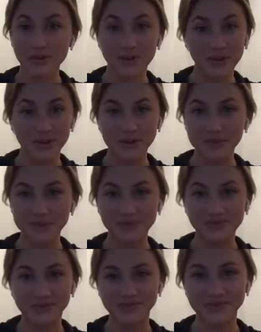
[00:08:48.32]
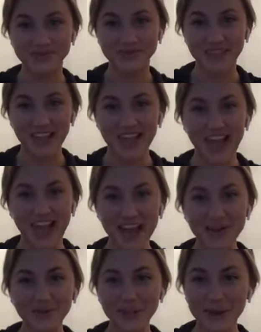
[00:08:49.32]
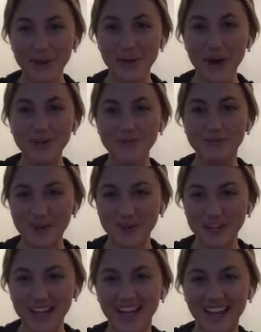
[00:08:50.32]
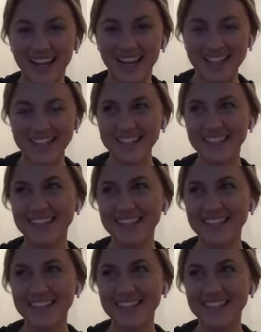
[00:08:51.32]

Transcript: No, I really went for it.